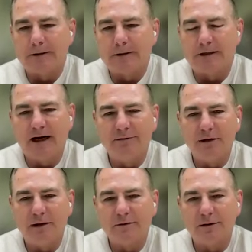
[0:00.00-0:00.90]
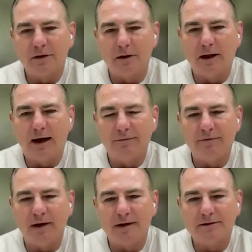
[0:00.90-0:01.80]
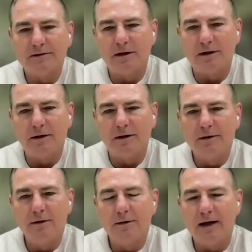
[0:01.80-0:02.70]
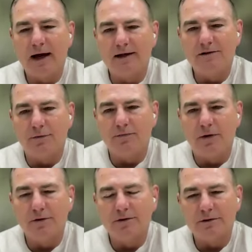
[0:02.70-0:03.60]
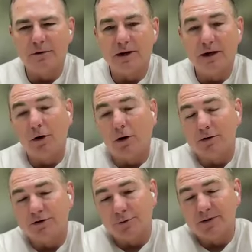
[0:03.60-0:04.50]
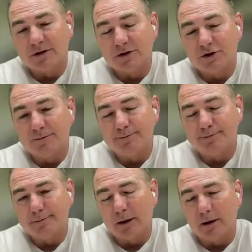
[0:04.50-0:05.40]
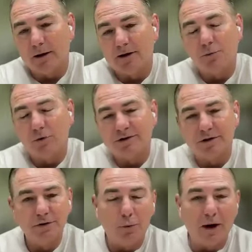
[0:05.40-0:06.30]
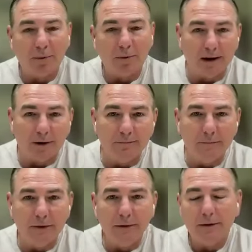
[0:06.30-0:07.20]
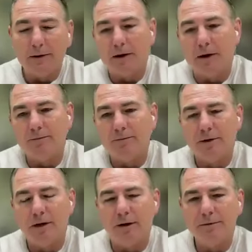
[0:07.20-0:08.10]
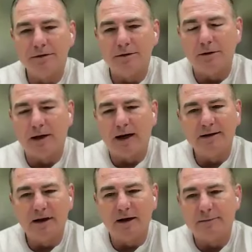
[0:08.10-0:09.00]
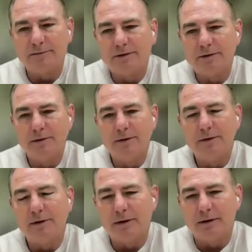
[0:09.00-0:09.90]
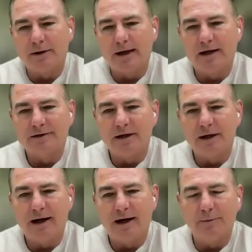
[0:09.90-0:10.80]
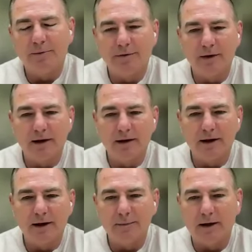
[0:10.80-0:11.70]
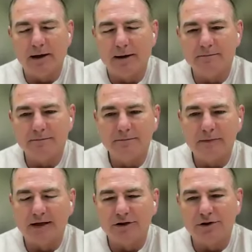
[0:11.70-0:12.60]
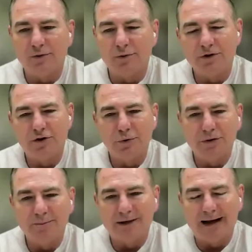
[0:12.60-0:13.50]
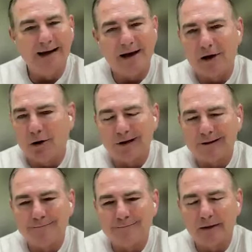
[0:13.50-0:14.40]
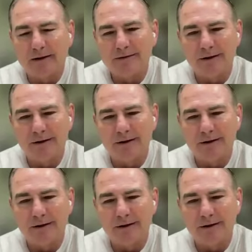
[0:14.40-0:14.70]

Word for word: And uh, I think there's a lot of things uh, guys don't focus on can you guard your position? Uh, what's a two way mm-hmm. player? Uh, you know, so a lot of times uh, guys get caught up in thinking, hey, man, I can I could shoot it, shoot it, but I can't guard it.